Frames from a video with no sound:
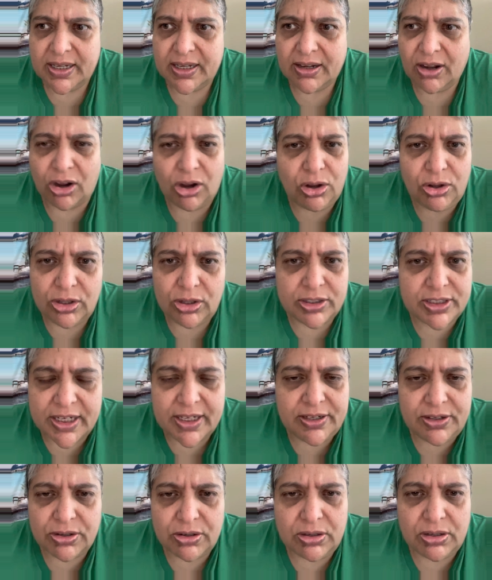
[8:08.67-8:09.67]
all
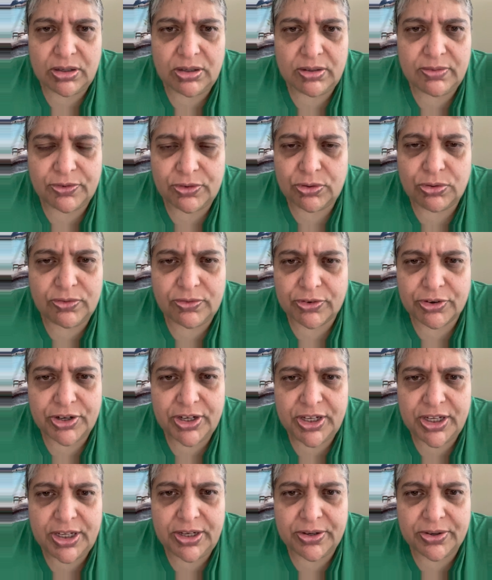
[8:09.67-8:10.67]
day long for over a
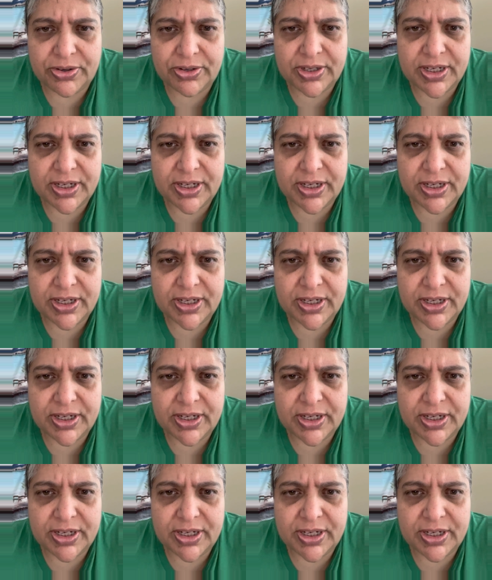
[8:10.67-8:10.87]
year,